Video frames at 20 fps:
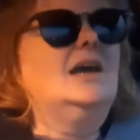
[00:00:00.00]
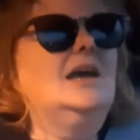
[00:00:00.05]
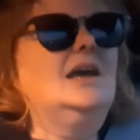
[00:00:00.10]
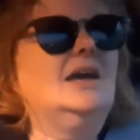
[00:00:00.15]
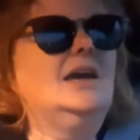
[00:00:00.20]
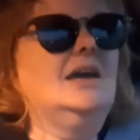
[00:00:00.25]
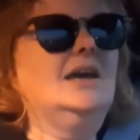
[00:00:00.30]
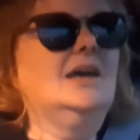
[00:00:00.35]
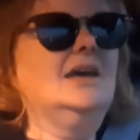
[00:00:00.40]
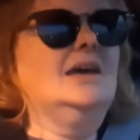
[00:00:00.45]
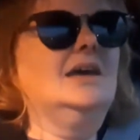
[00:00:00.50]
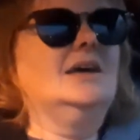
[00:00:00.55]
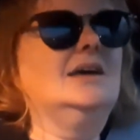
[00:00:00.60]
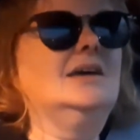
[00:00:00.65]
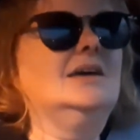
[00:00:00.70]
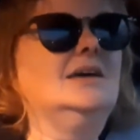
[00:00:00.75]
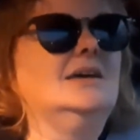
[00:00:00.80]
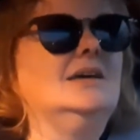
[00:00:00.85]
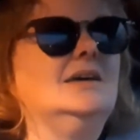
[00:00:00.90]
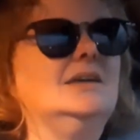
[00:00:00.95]

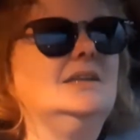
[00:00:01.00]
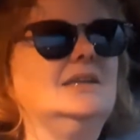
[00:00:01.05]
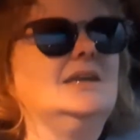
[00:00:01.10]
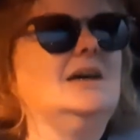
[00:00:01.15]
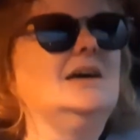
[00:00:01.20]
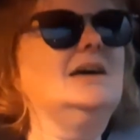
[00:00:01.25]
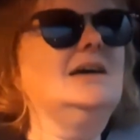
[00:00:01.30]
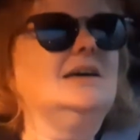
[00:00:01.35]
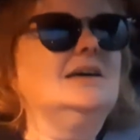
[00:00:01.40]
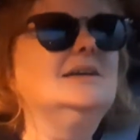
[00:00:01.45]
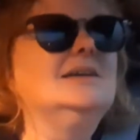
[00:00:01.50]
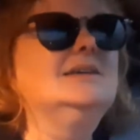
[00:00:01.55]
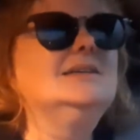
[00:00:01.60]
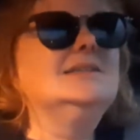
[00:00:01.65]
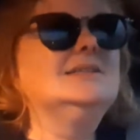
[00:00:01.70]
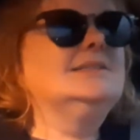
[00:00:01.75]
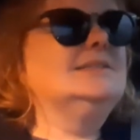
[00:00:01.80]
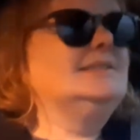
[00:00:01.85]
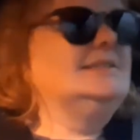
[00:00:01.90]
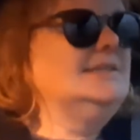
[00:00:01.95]
And
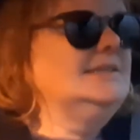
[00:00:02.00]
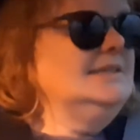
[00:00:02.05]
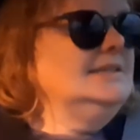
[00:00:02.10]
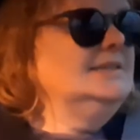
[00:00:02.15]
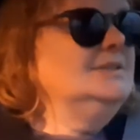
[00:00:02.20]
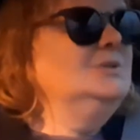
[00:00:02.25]
see